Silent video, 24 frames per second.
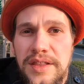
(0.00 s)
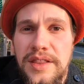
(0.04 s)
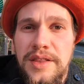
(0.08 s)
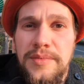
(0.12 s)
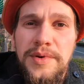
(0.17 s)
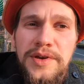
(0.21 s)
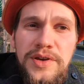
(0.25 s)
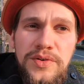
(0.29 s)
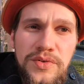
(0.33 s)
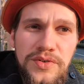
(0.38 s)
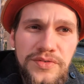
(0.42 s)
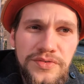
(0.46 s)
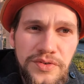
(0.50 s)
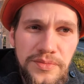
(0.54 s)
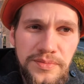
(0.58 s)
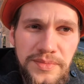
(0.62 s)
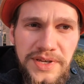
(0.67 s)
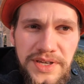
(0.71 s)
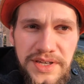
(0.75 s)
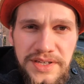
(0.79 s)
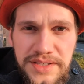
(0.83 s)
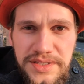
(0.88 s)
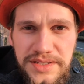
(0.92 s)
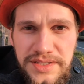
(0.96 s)
The big one for
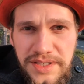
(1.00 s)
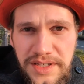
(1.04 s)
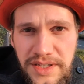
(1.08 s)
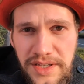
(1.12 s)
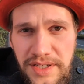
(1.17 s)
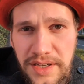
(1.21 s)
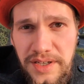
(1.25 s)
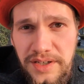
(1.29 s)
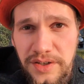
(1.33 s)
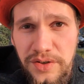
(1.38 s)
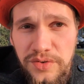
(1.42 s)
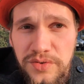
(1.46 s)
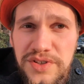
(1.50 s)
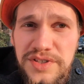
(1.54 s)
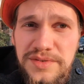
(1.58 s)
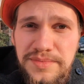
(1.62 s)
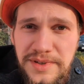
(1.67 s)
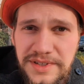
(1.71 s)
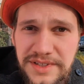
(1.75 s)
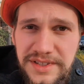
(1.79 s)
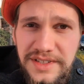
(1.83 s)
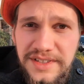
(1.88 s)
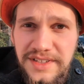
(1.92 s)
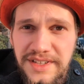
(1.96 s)
me is uh,
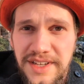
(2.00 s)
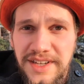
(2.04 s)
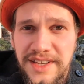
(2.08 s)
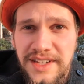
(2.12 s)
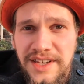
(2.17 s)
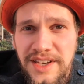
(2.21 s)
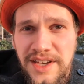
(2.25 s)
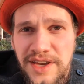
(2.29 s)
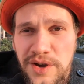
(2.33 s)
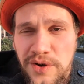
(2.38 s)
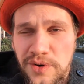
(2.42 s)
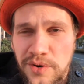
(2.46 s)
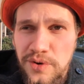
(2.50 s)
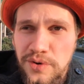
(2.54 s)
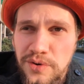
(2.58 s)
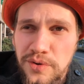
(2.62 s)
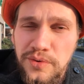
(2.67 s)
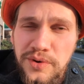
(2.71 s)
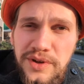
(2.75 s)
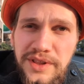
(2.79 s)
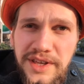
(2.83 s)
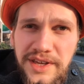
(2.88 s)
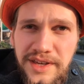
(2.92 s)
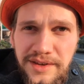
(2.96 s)
Christmas, or
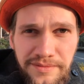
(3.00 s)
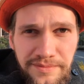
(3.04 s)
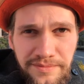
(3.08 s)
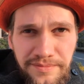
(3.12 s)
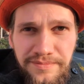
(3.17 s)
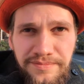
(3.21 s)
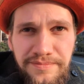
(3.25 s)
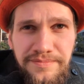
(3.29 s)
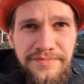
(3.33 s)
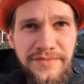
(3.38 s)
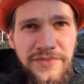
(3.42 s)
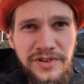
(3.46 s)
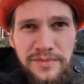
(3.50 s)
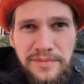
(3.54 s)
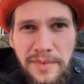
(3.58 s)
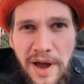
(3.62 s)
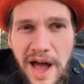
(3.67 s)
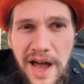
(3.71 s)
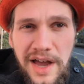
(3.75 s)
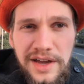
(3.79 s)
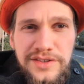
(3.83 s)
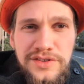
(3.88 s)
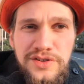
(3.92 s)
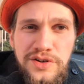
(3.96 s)
really from
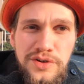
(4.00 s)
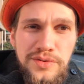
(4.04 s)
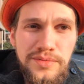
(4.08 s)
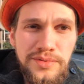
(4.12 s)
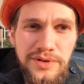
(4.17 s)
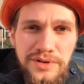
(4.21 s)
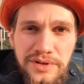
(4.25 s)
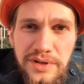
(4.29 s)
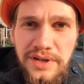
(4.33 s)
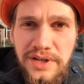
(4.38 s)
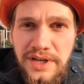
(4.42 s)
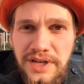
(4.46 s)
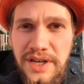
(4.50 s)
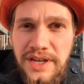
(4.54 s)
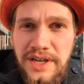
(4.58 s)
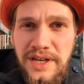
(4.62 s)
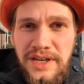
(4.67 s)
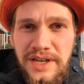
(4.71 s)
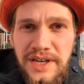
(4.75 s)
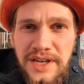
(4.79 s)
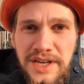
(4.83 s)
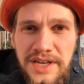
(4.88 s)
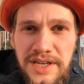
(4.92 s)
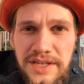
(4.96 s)
October
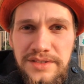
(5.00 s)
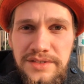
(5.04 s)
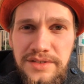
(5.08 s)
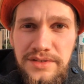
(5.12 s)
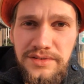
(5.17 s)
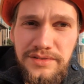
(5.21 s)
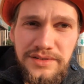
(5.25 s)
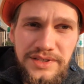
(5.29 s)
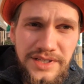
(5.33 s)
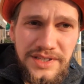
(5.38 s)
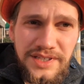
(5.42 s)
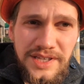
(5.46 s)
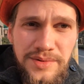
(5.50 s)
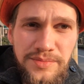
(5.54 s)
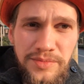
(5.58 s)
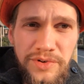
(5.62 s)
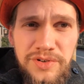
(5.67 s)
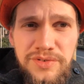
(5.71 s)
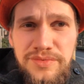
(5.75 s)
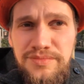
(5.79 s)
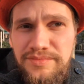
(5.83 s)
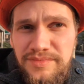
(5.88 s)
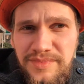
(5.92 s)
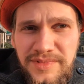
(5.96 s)
to
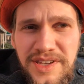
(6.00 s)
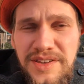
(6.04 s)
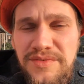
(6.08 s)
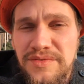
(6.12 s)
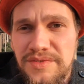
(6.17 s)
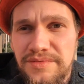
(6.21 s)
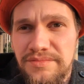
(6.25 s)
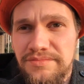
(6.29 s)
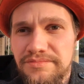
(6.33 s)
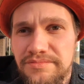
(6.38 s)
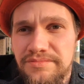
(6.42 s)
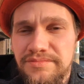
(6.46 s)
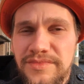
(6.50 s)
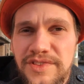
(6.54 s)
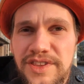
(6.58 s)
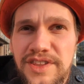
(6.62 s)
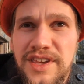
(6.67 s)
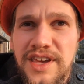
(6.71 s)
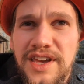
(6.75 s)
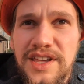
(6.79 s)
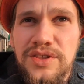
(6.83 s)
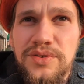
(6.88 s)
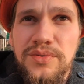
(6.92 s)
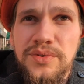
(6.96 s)
December, even
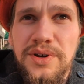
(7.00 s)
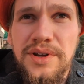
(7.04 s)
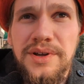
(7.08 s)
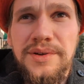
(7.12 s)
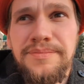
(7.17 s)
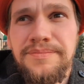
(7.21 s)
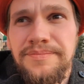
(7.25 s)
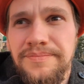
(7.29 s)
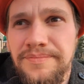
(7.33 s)
January.